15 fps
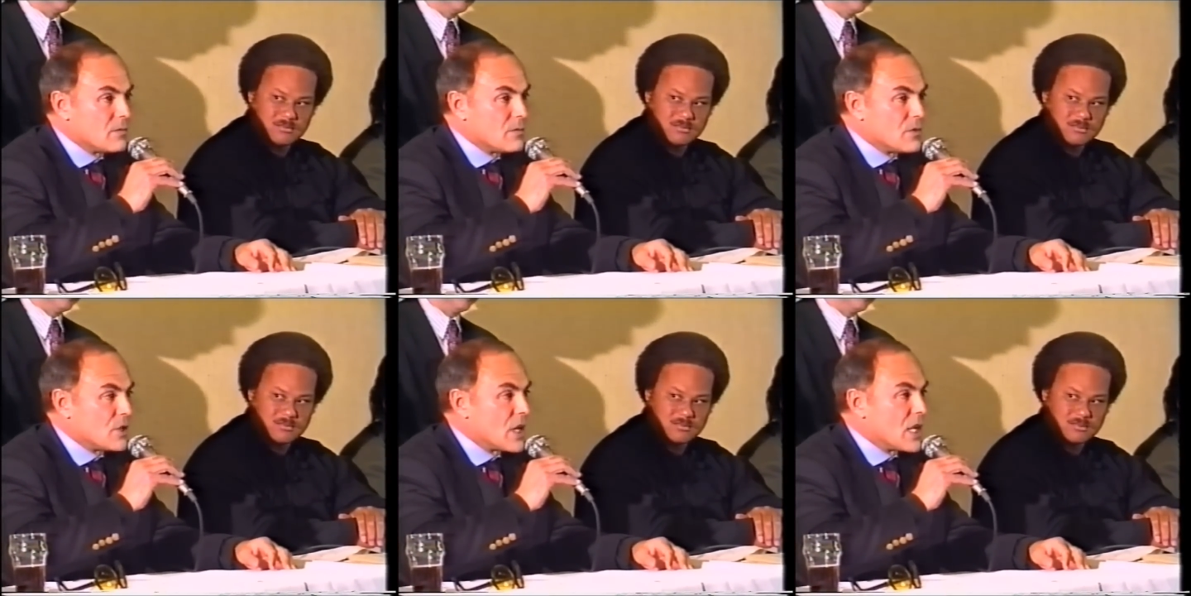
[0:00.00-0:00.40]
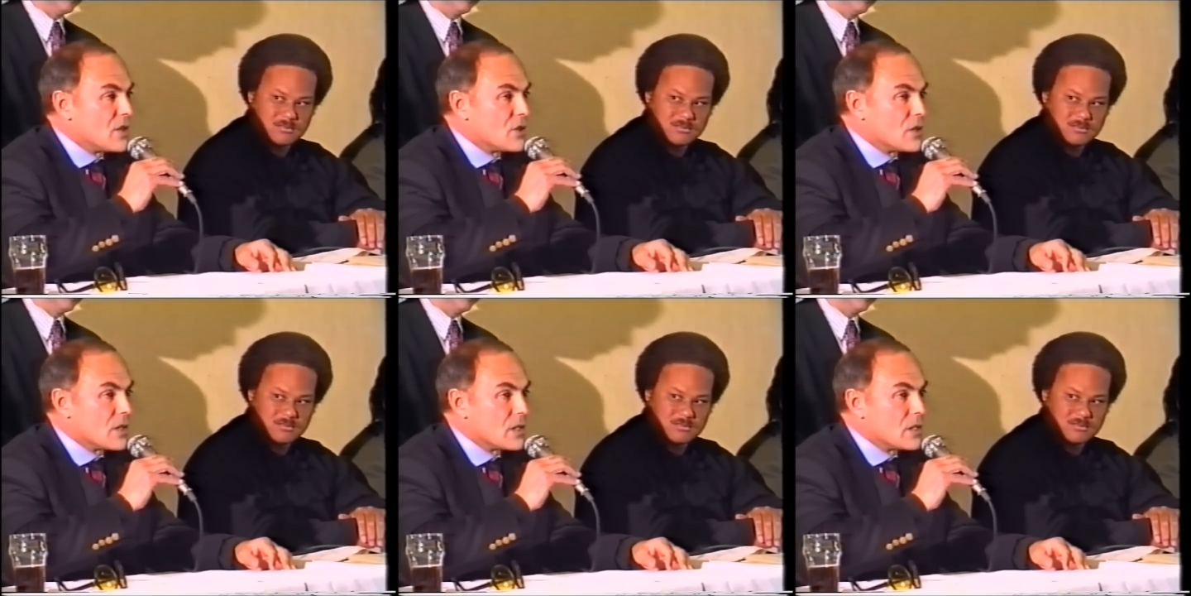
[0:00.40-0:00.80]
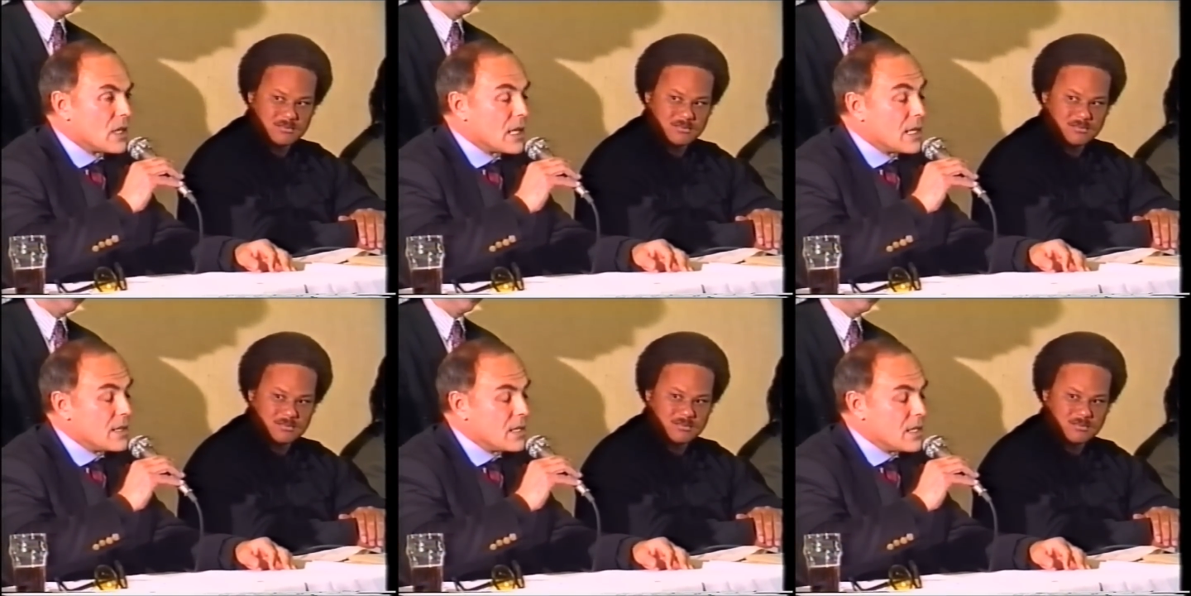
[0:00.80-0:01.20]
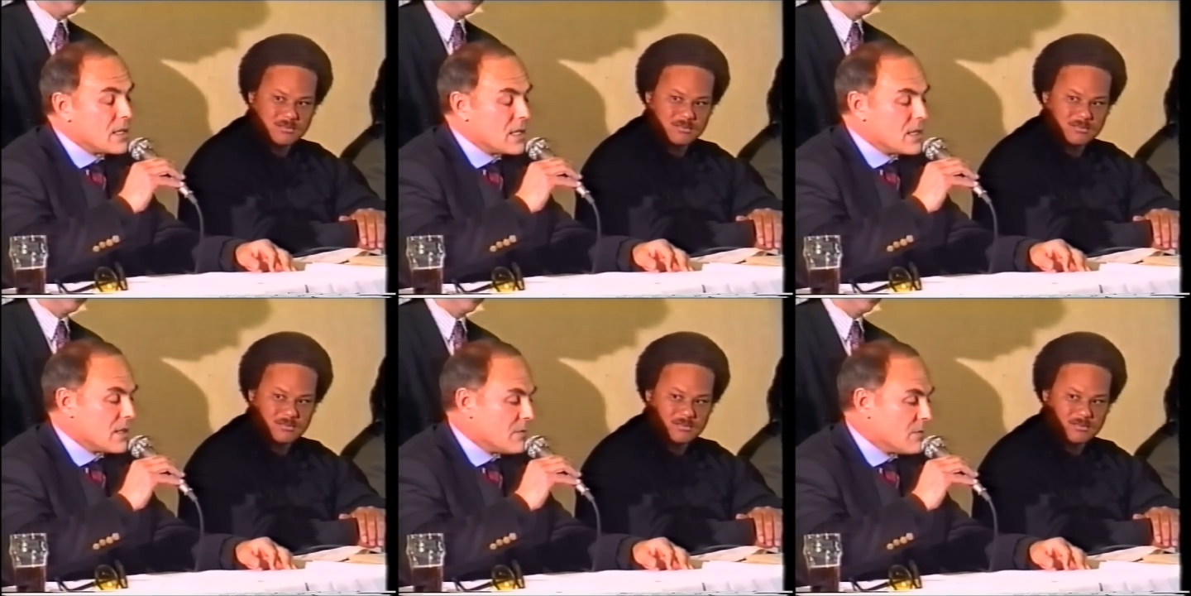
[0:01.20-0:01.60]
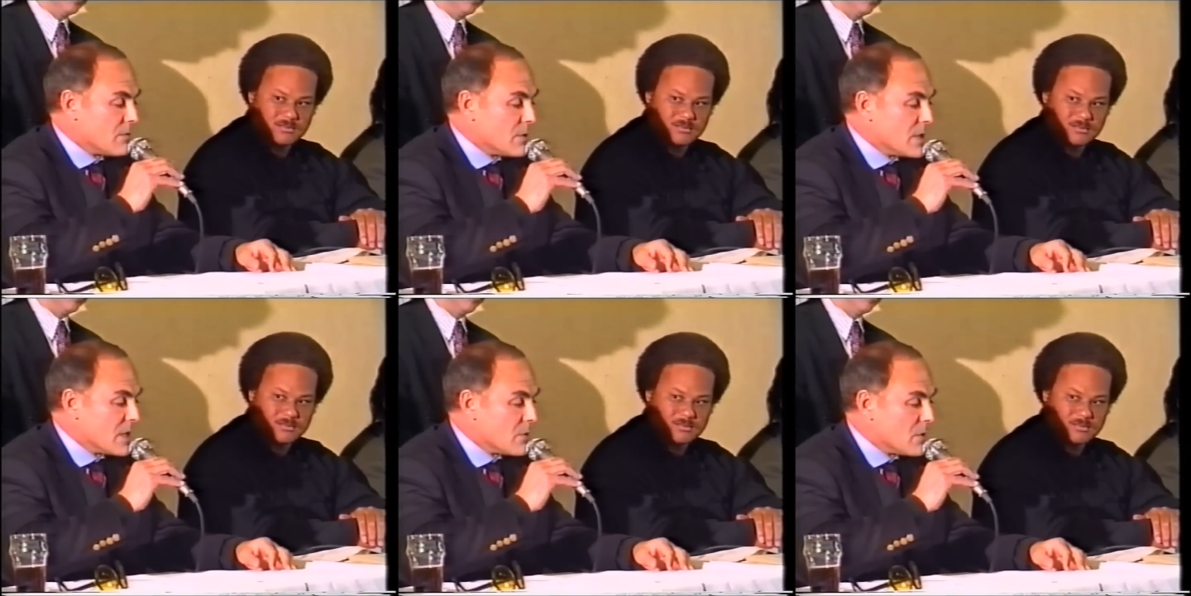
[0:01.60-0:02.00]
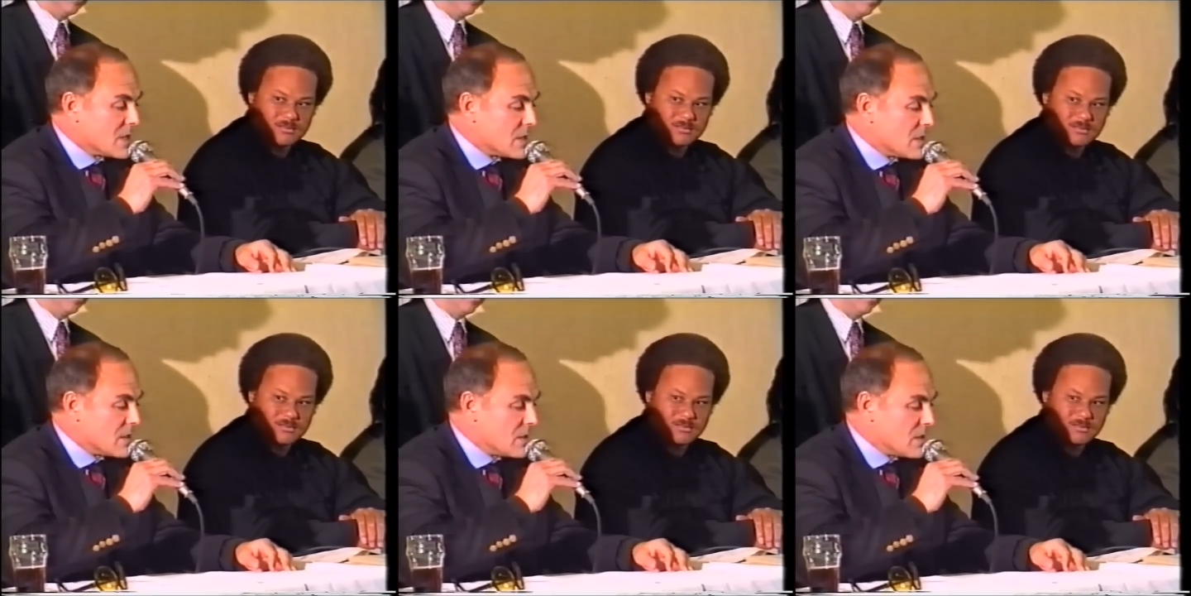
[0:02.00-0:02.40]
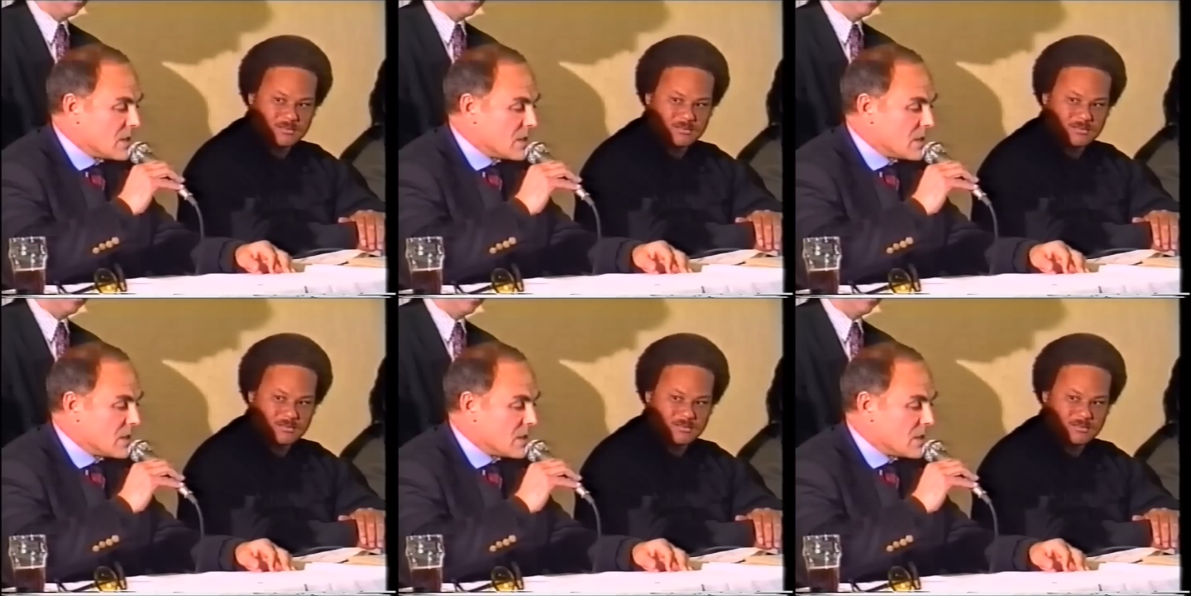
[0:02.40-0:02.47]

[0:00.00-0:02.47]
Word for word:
Speaker 1: changing the. I think he really wasn't